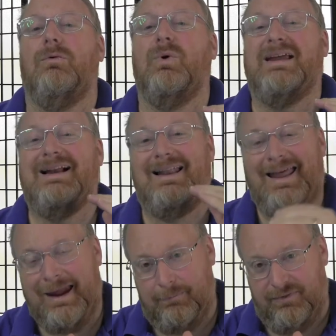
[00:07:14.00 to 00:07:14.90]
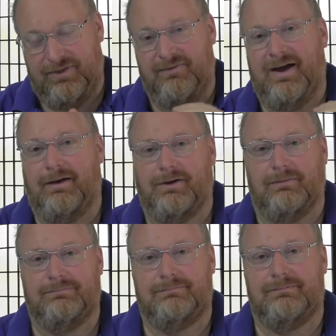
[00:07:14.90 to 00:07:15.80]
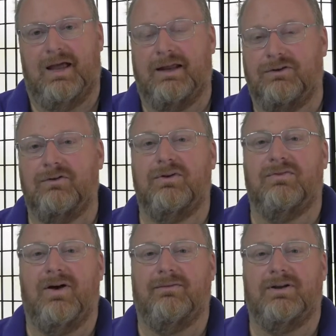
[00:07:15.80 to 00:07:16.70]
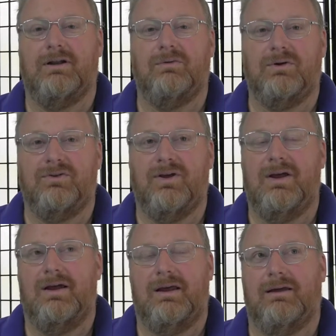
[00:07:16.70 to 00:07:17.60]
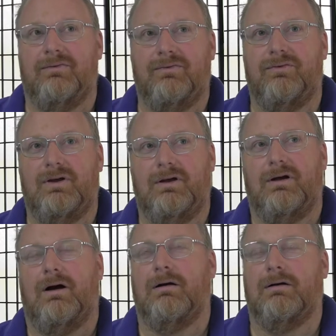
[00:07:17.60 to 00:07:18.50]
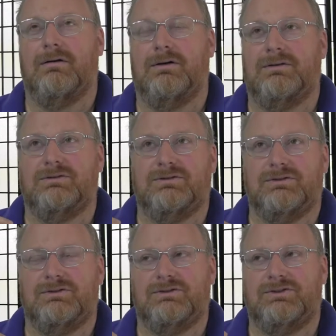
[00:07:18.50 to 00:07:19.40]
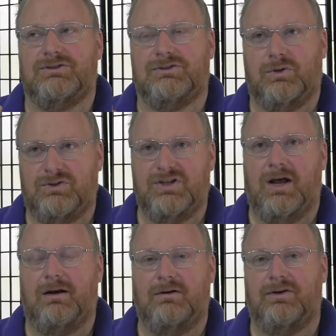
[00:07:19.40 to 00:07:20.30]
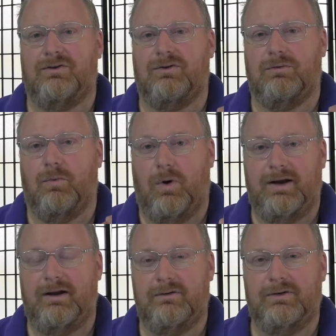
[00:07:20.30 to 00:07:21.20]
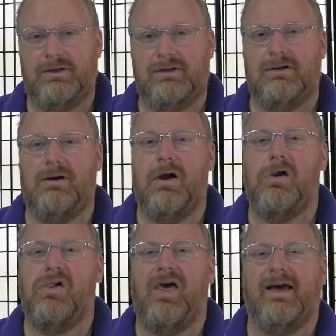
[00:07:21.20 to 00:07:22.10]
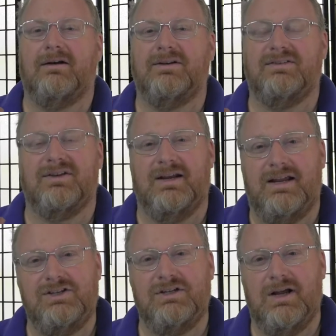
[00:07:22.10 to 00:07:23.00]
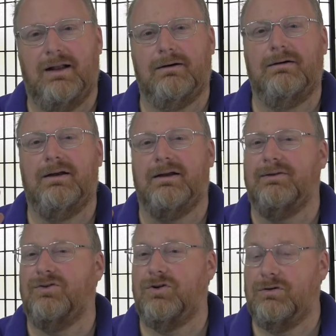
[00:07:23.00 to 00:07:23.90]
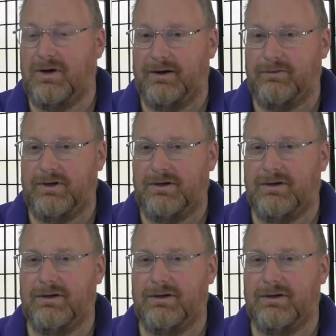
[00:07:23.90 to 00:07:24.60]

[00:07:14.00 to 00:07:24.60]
we clamp the value at 255. In other words, if our source color is 100 and our destination color is 200,